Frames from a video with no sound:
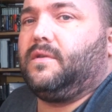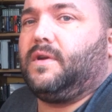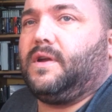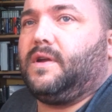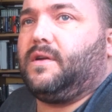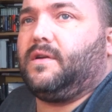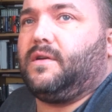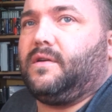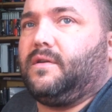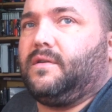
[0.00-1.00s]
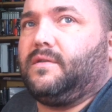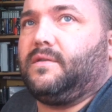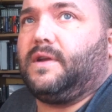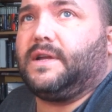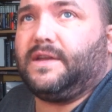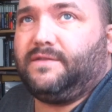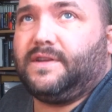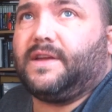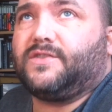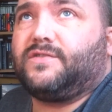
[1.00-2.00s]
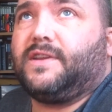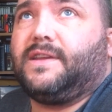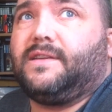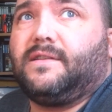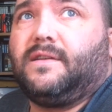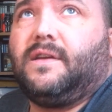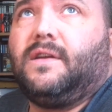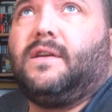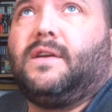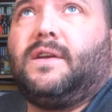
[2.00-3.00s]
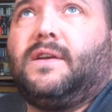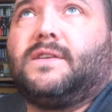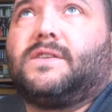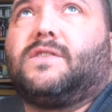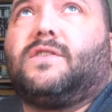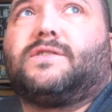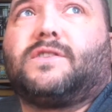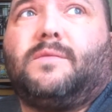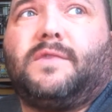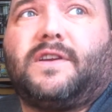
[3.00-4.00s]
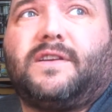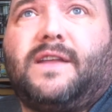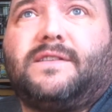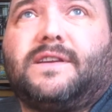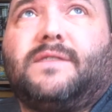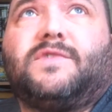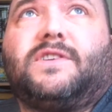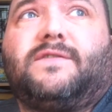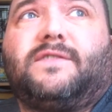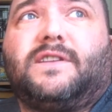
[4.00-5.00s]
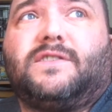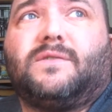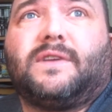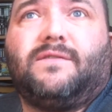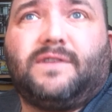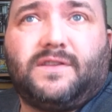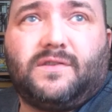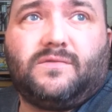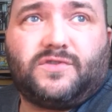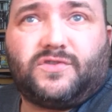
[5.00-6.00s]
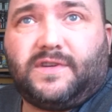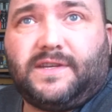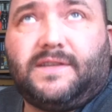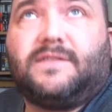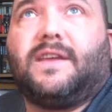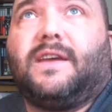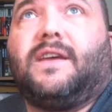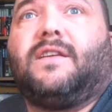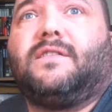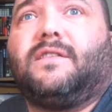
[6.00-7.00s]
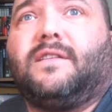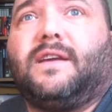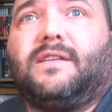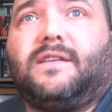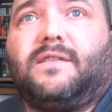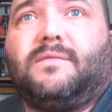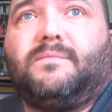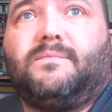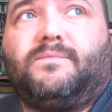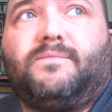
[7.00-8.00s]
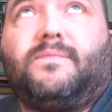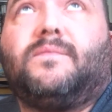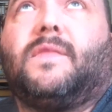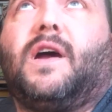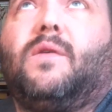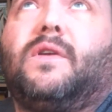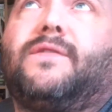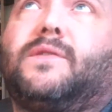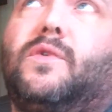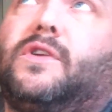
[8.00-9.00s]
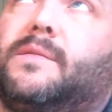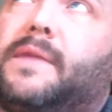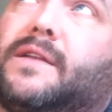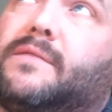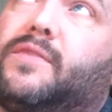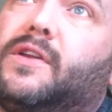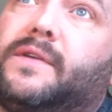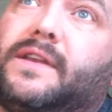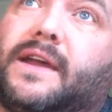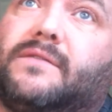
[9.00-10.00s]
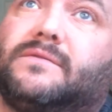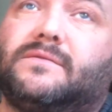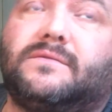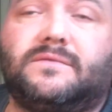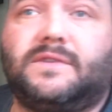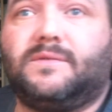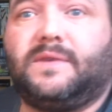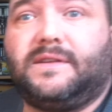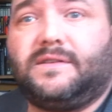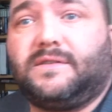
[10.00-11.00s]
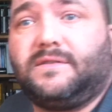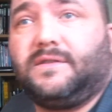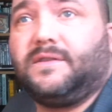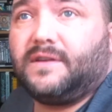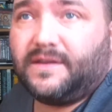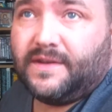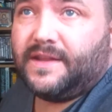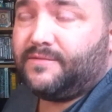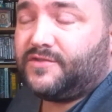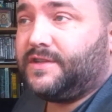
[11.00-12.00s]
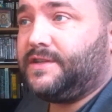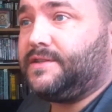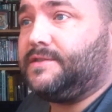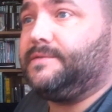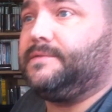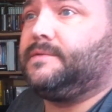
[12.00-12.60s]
Oh, I'll get rid of that tree. It's going to cost a couple of grand to get them shifted, so I'll get rid of those trees there, and then I won't have to worry about them blowing down in the wind. Get rid of them trees.